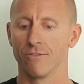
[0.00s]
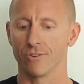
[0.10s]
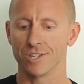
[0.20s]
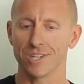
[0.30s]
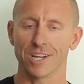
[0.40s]

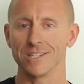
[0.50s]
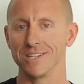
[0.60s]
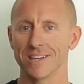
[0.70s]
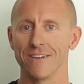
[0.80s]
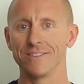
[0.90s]
for
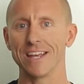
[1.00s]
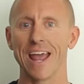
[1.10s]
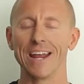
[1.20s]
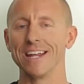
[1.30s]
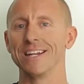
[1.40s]
sixty,
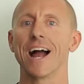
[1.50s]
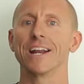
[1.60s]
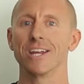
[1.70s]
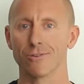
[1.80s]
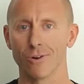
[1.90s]
seventy, eighty,
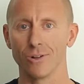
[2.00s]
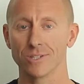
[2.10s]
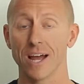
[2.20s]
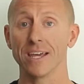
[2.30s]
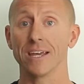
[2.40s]

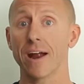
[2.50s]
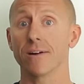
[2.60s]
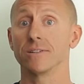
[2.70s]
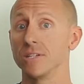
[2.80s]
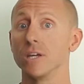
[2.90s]
ninety-year-olds, I can
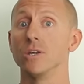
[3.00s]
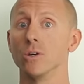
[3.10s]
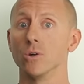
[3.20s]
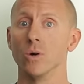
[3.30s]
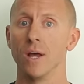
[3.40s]
guarantee
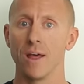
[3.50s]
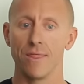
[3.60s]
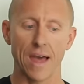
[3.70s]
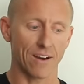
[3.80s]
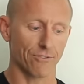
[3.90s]
you
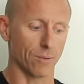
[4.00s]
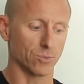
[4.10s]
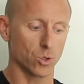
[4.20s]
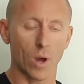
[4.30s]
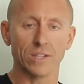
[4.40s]
that
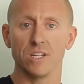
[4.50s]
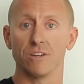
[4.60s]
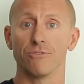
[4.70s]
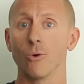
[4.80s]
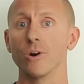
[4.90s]
from
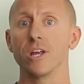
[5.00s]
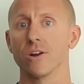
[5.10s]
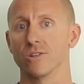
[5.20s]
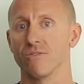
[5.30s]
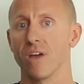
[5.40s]
twenty to forty
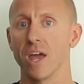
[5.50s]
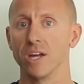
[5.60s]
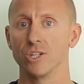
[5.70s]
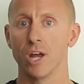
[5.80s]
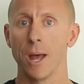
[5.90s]
years of
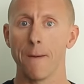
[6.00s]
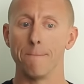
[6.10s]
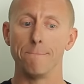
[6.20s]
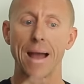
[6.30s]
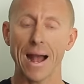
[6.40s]
age,
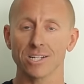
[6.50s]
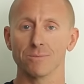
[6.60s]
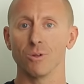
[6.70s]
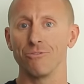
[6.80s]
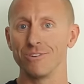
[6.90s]

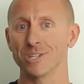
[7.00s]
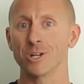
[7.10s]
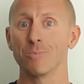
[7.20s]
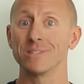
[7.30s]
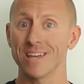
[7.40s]
maximal
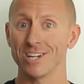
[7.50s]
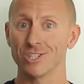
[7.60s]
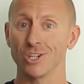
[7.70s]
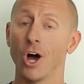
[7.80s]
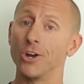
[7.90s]
physical
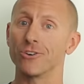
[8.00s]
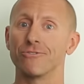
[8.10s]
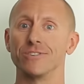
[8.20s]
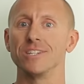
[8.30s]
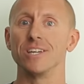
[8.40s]
potential under
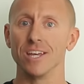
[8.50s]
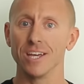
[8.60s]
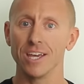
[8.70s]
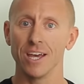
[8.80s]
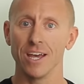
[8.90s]

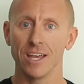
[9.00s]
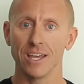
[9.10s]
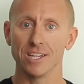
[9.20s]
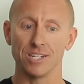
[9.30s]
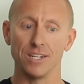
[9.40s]
fatigue
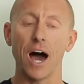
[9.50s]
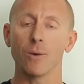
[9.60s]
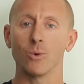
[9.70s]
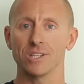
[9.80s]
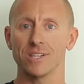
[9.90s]
is
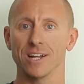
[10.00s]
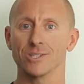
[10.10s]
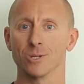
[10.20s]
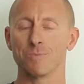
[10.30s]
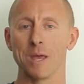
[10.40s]
not what
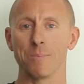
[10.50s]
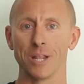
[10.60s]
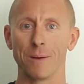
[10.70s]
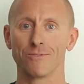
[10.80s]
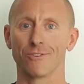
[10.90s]
sets those
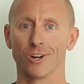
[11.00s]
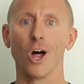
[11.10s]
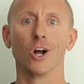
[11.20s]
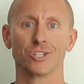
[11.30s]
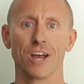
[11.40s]
people up for
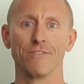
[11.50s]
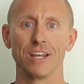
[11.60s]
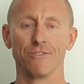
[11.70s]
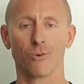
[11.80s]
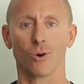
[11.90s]

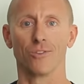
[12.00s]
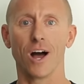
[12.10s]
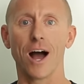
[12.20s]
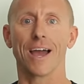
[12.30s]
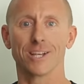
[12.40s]
longevity, for the
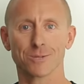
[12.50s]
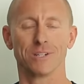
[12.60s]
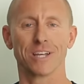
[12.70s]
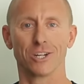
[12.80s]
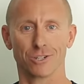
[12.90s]
highest
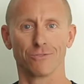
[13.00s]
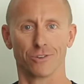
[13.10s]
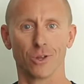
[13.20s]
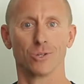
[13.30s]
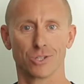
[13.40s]
potential
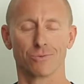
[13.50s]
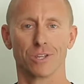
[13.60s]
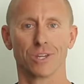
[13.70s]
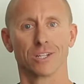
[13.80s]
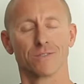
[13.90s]
for those
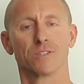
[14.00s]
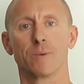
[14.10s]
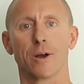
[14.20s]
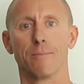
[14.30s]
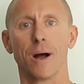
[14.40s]
three things of
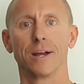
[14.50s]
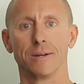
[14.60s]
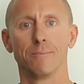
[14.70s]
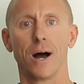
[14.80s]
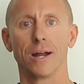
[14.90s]
spirit,
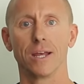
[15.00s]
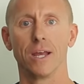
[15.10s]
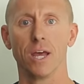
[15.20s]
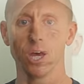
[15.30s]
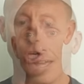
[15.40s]
mind, and body.